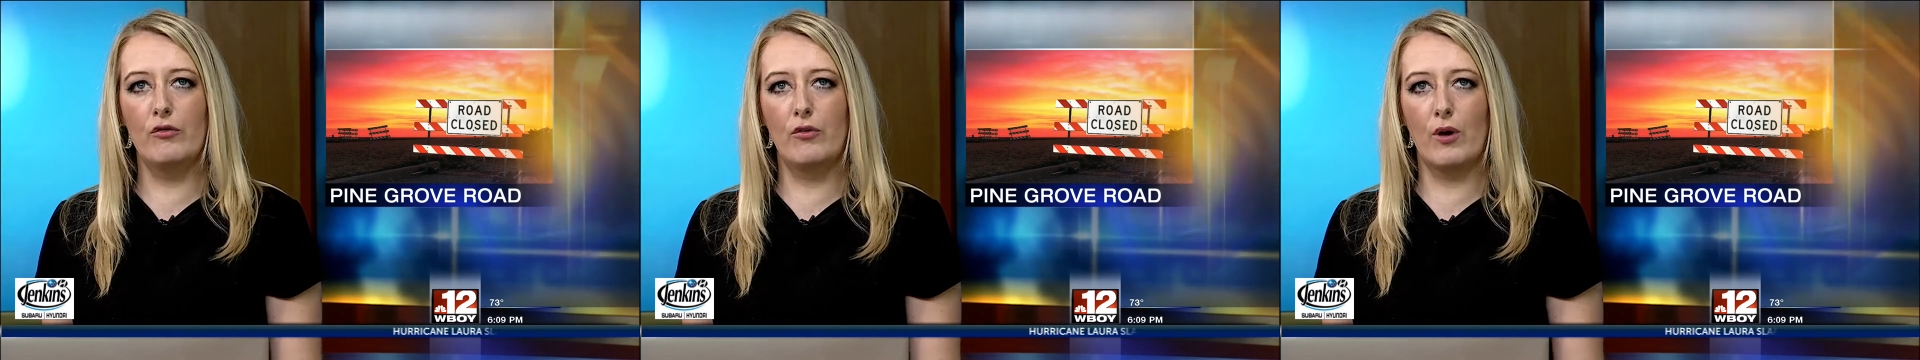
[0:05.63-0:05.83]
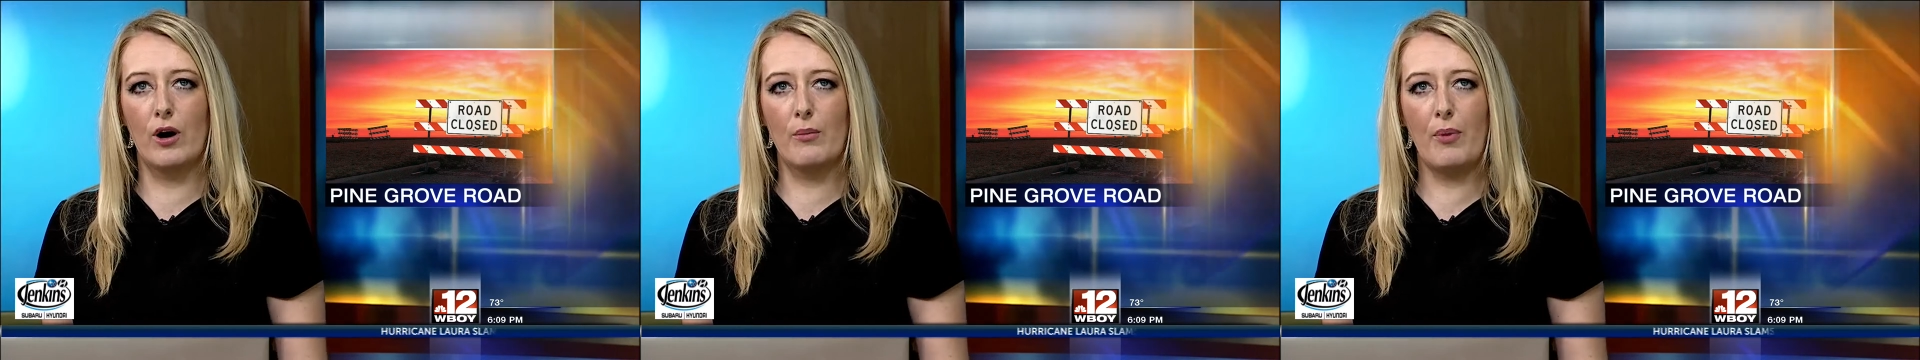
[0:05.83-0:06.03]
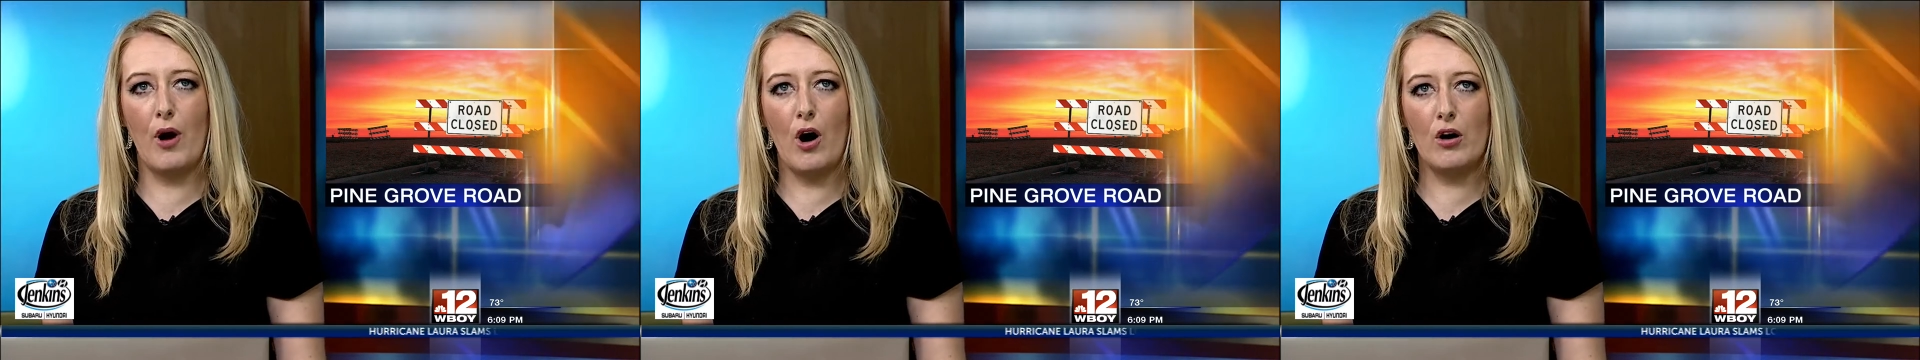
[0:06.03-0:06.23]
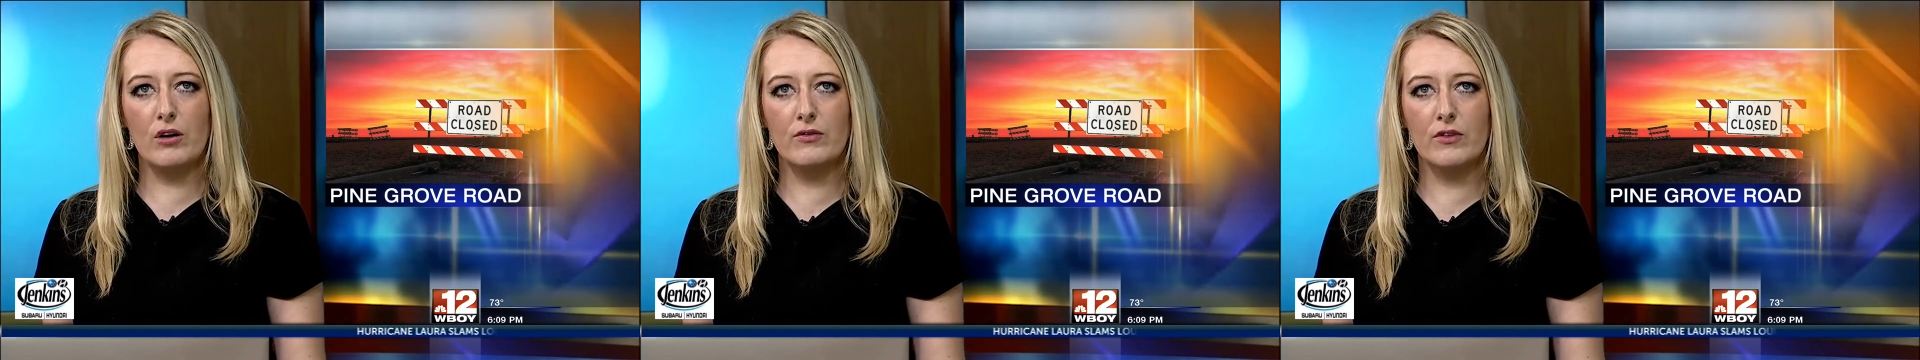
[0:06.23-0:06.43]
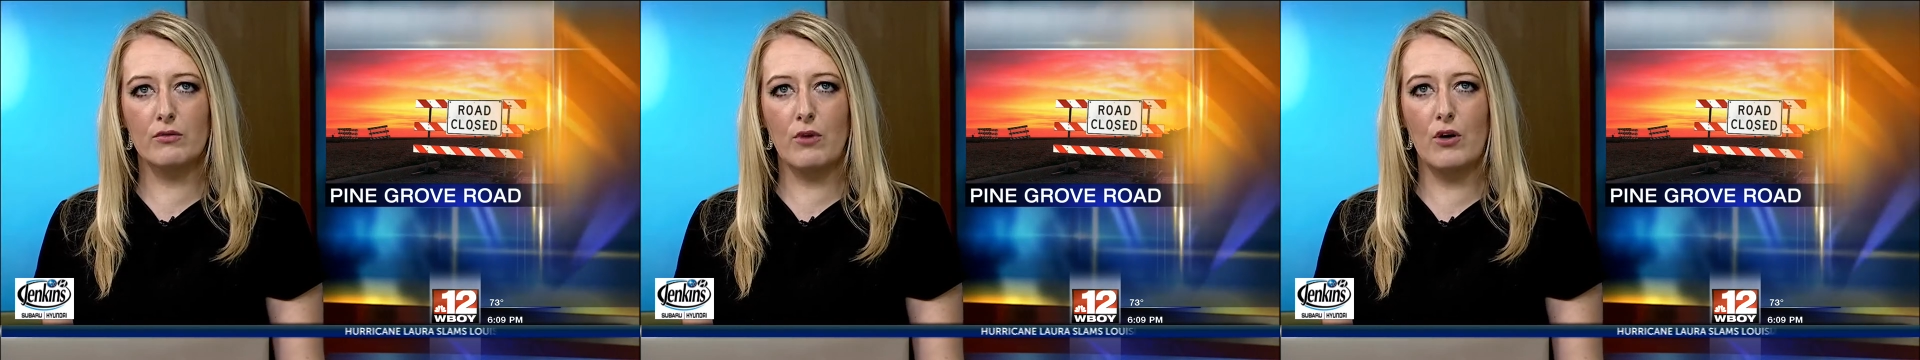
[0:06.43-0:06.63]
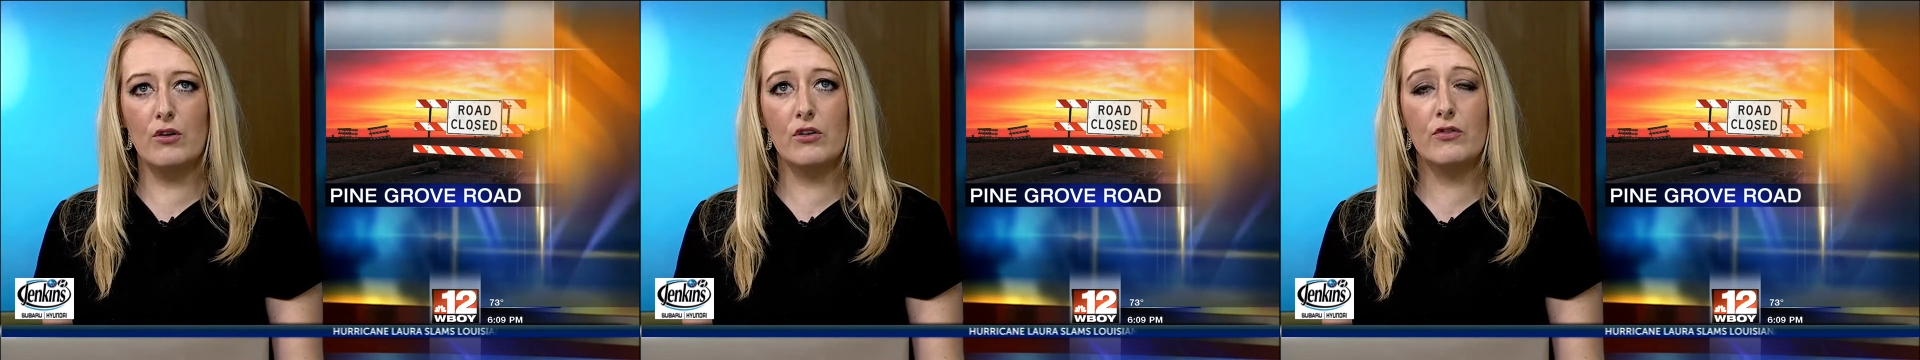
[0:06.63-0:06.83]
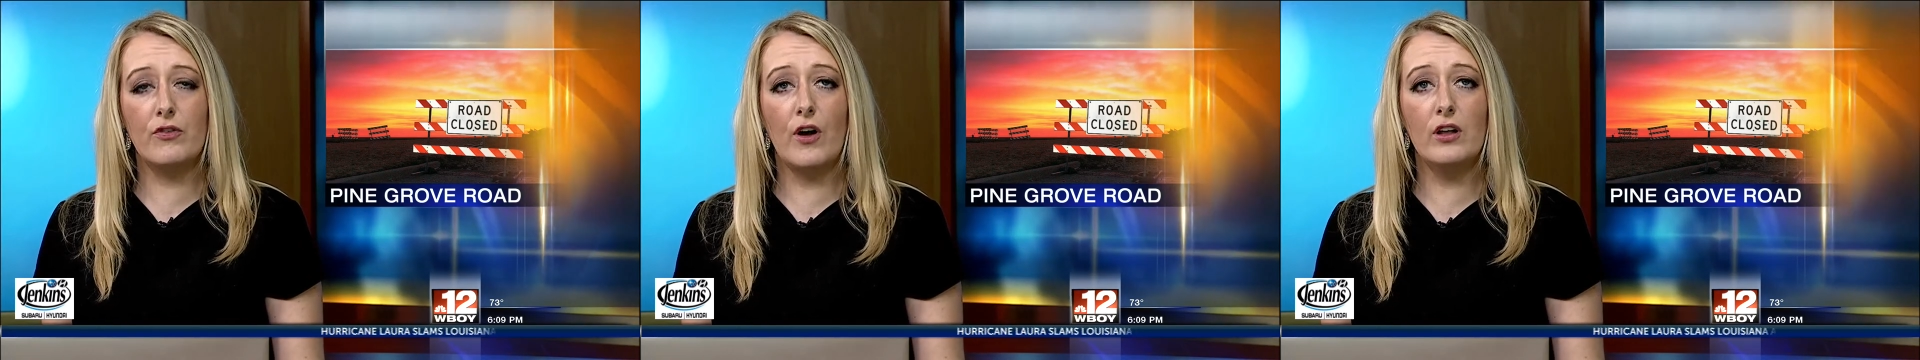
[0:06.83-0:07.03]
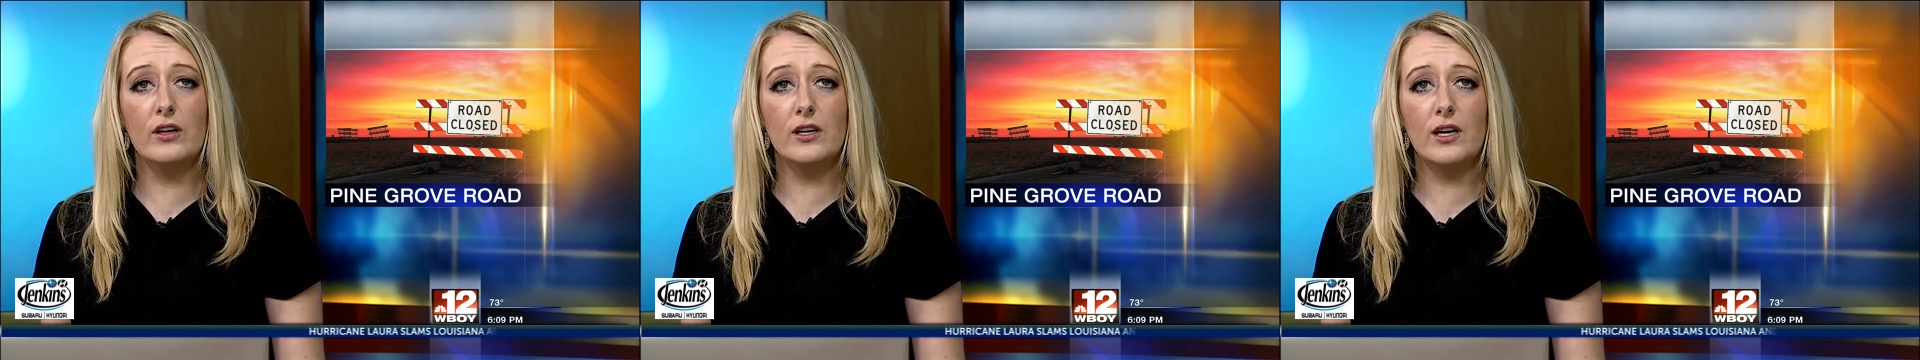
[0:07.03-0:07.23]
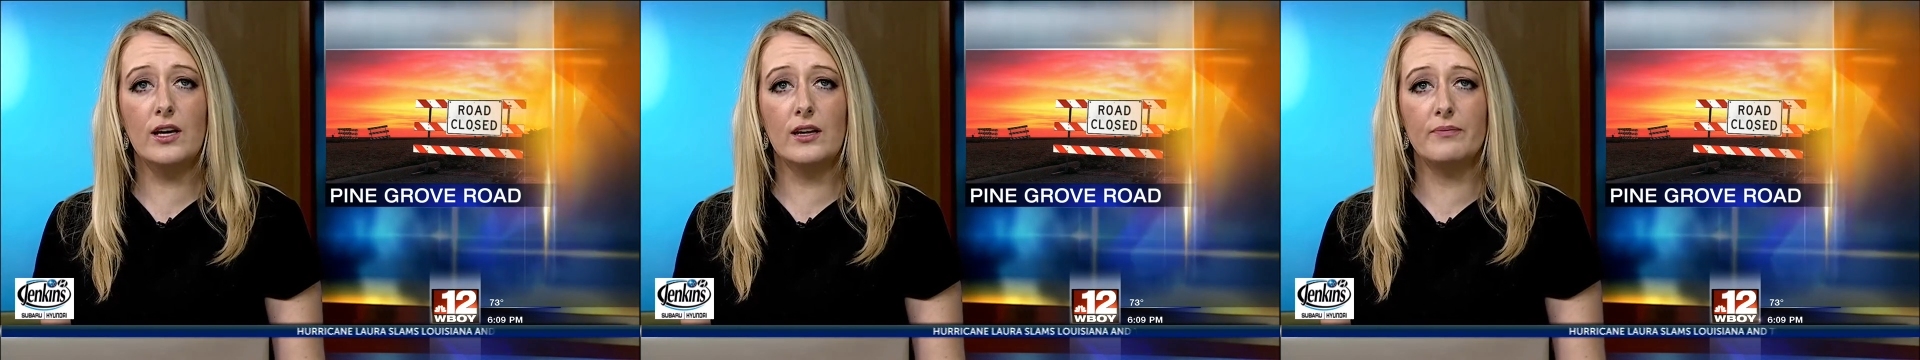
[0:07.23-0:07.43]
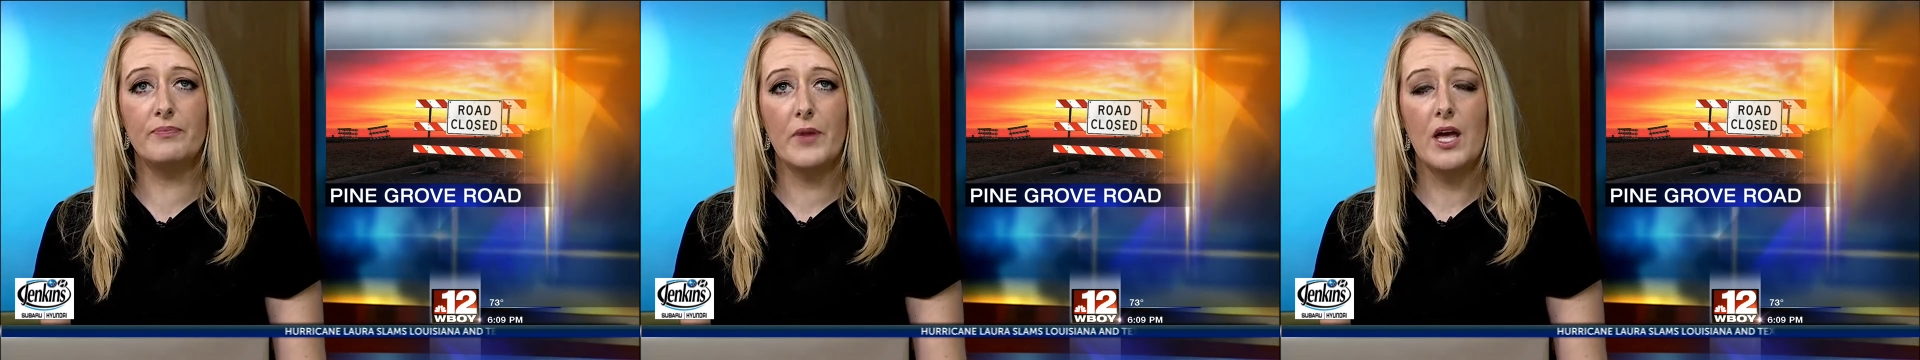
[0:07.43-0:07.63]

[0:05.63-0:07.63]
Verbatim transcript: where a part of the road is falling in.